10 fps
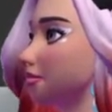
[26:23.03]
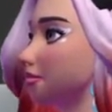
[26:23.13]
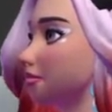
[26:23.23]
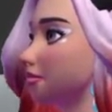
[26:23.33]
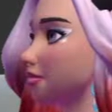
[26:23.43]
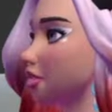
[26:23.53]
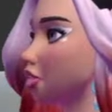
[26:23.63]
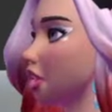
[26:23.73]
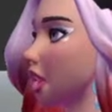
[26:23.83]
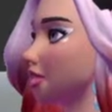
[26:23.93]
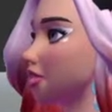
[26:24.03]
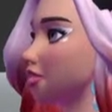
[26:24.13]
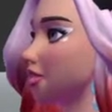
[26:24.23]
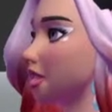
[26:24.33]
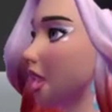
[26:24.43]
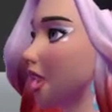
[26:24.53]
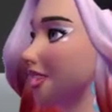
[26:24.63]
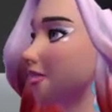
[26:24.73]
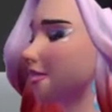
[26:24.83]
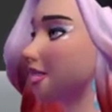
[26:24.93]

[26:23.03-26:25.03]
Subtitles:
And that's now looking a lot healthier.